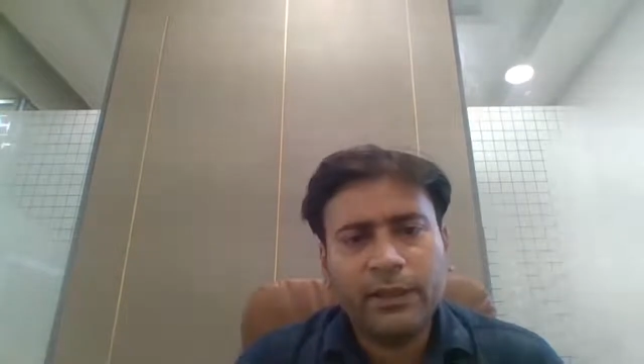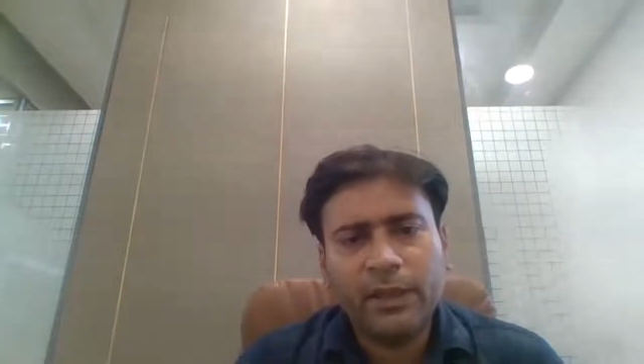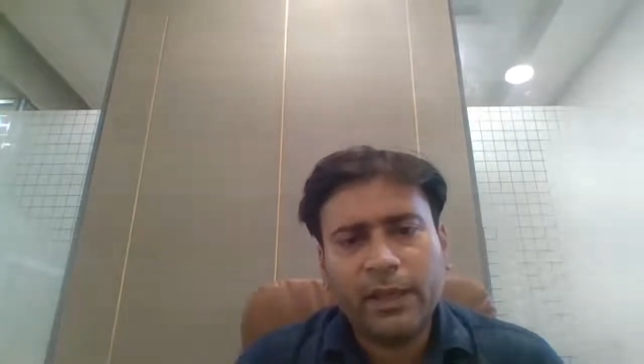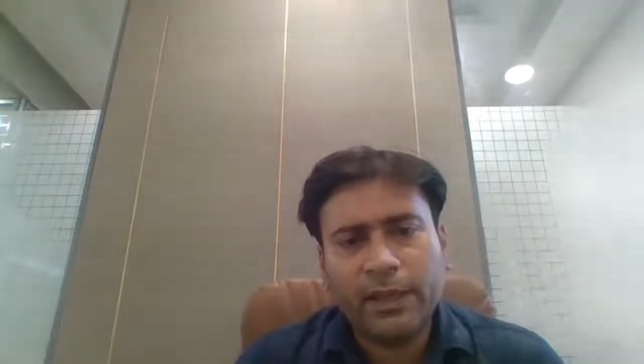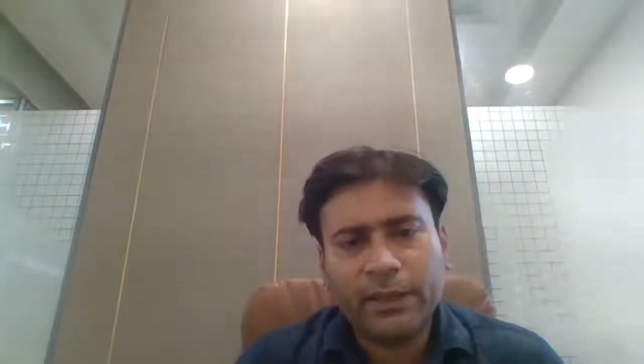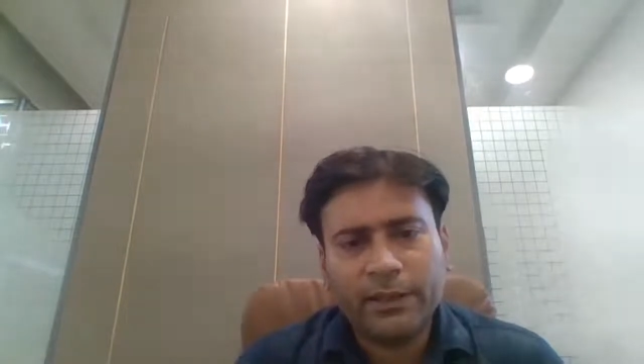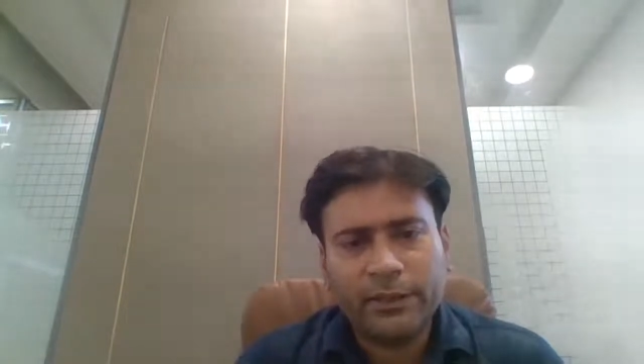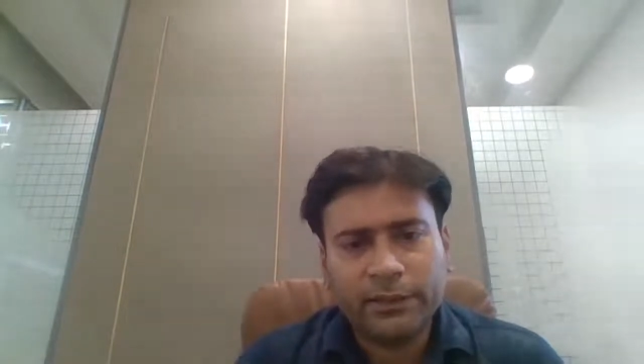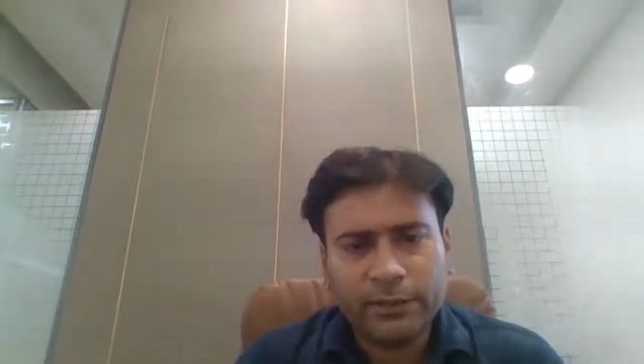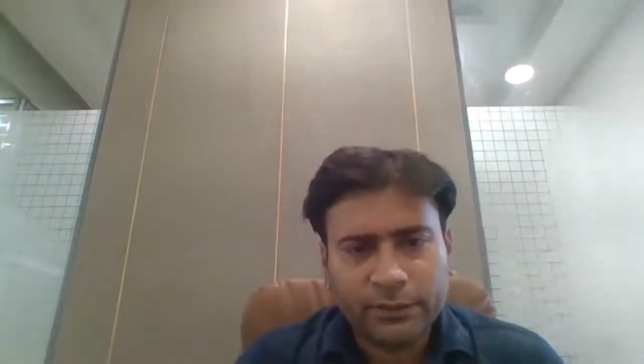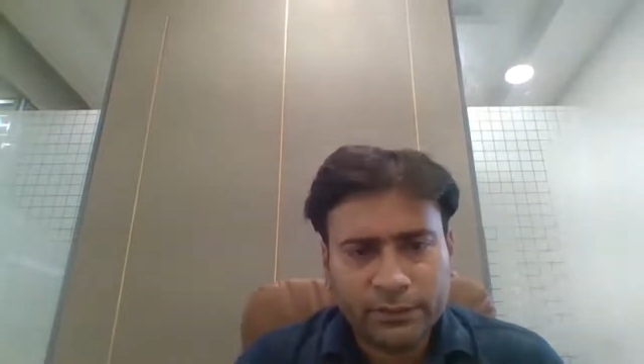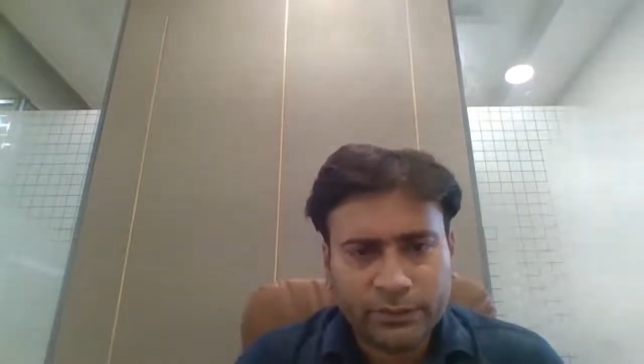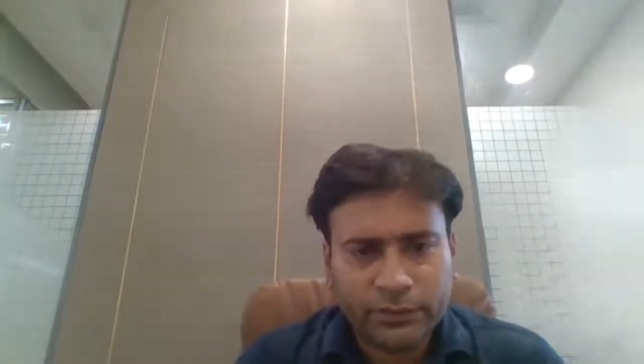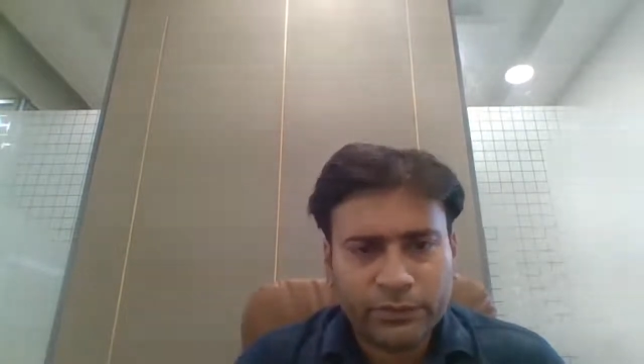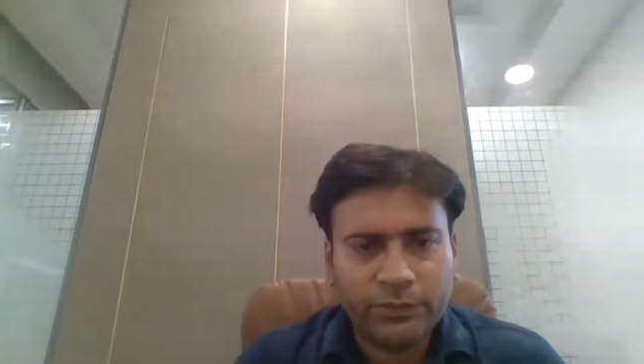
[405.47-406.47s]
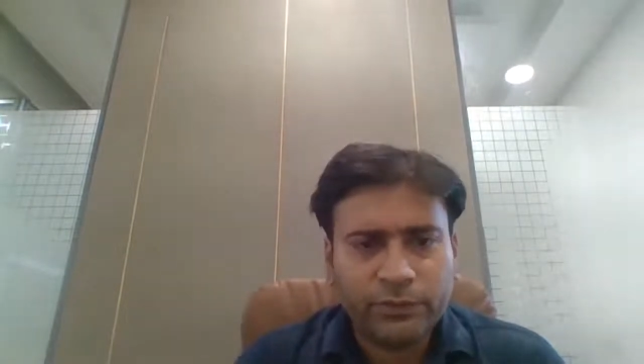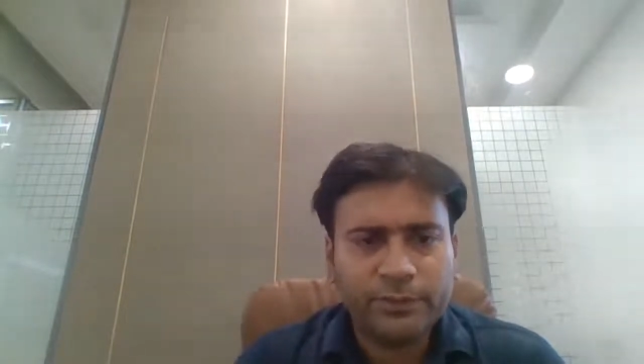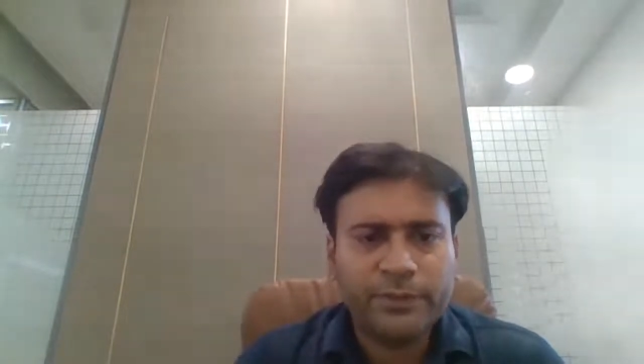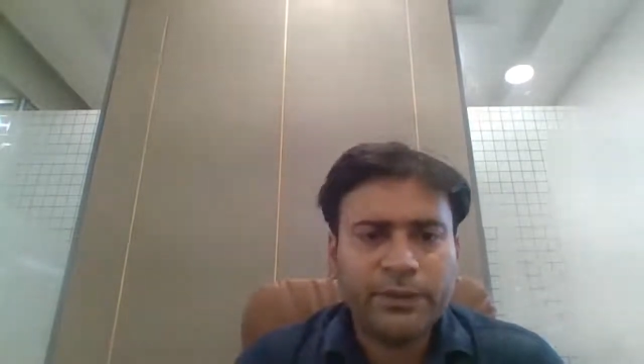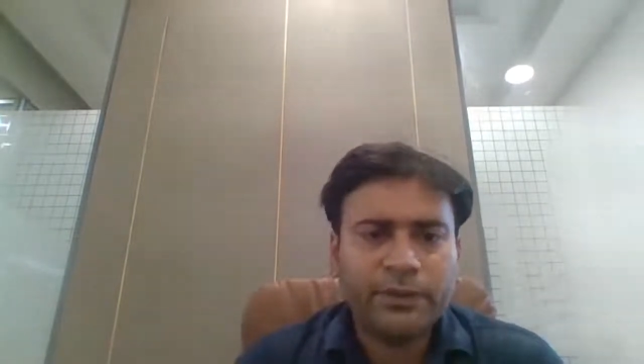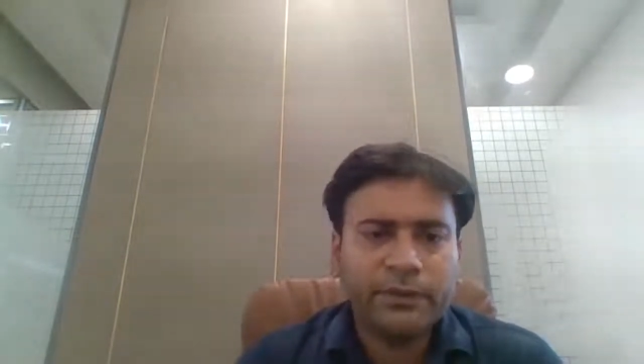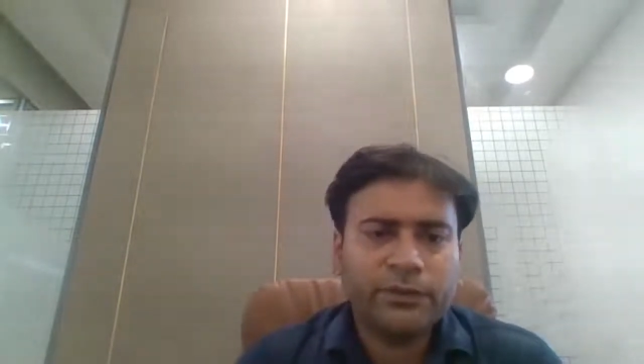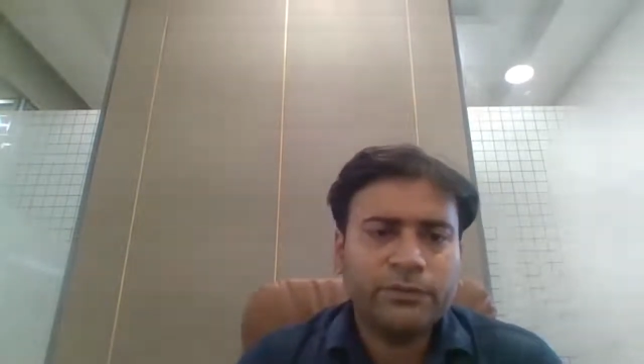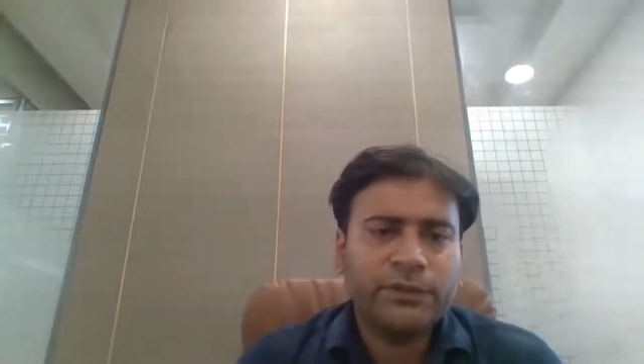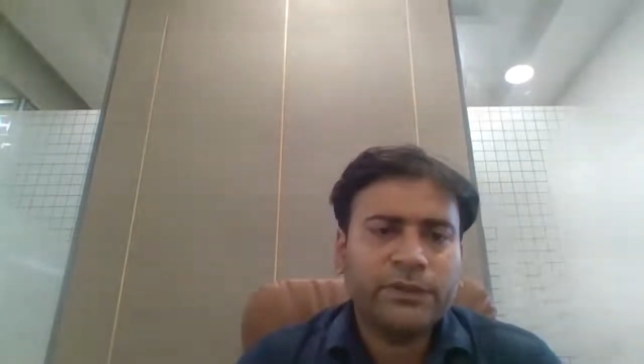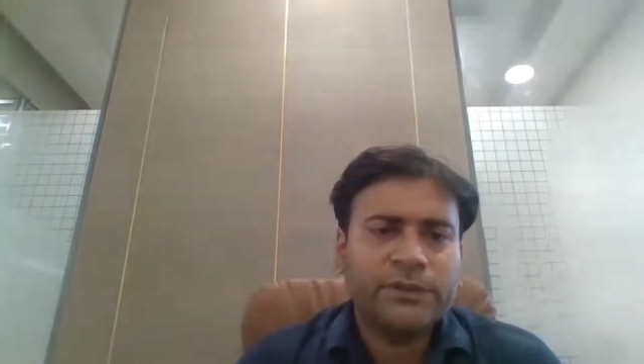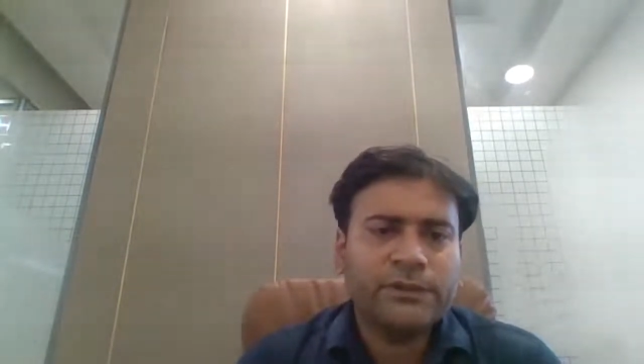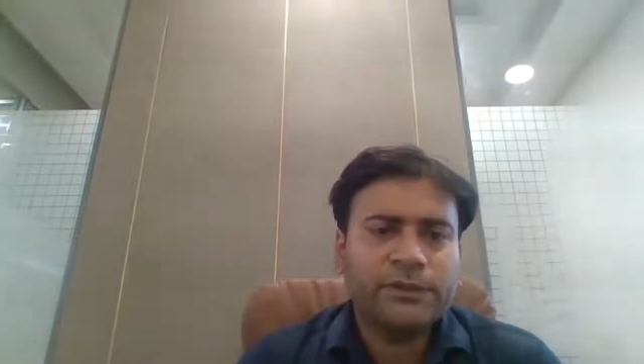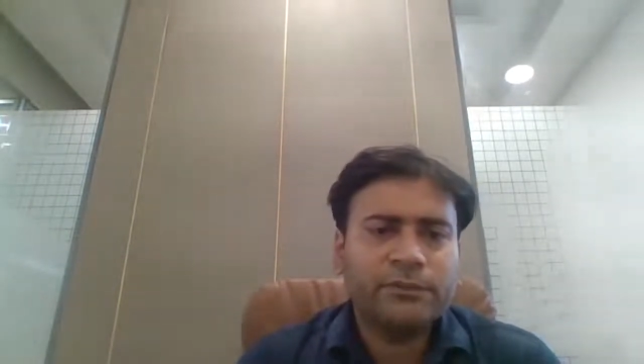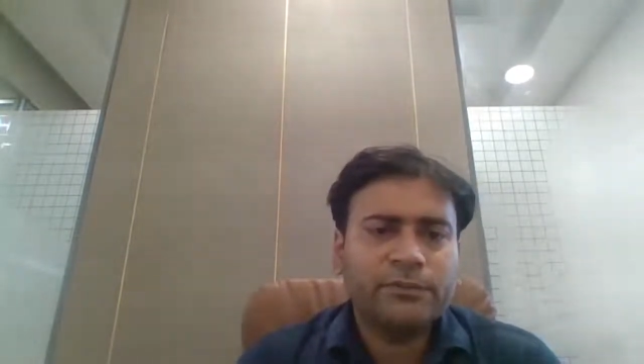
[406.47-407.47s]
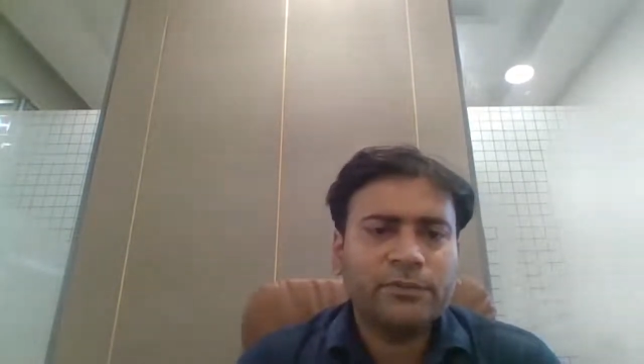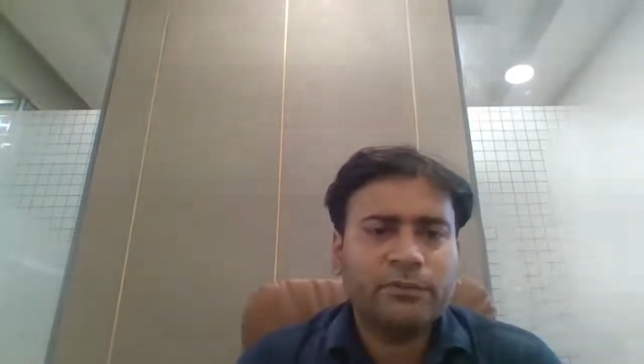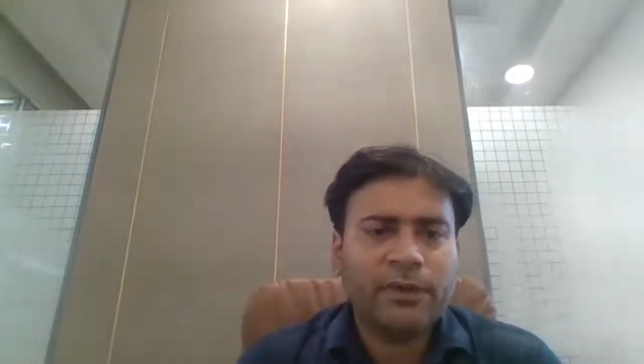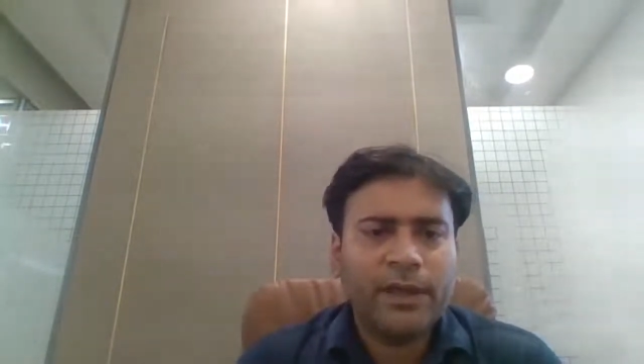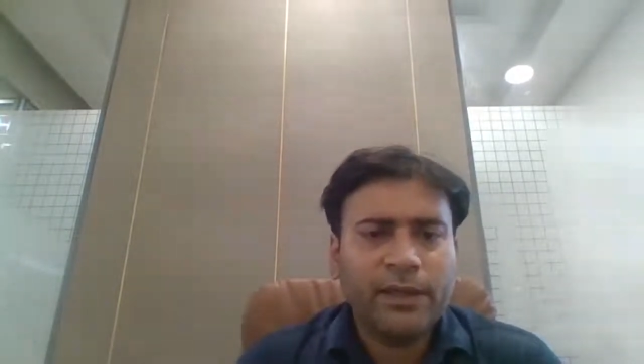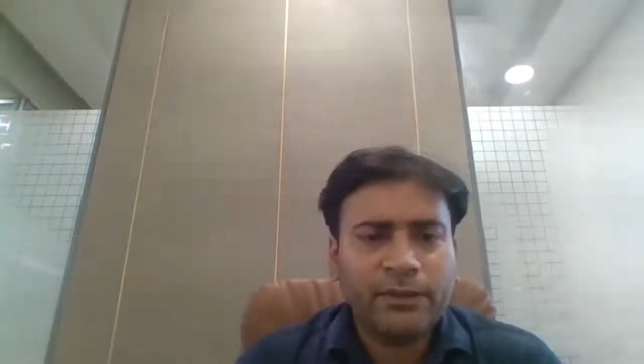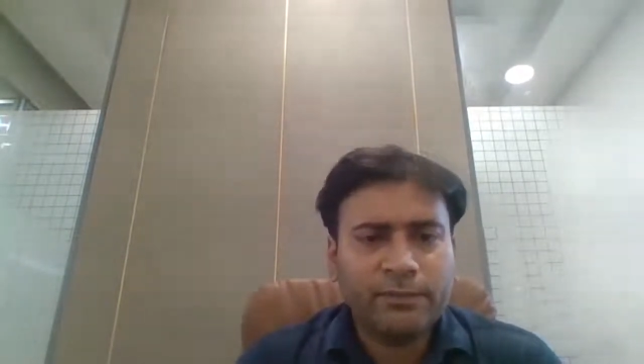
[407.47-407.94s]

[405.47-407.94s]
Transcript: and European unions, why?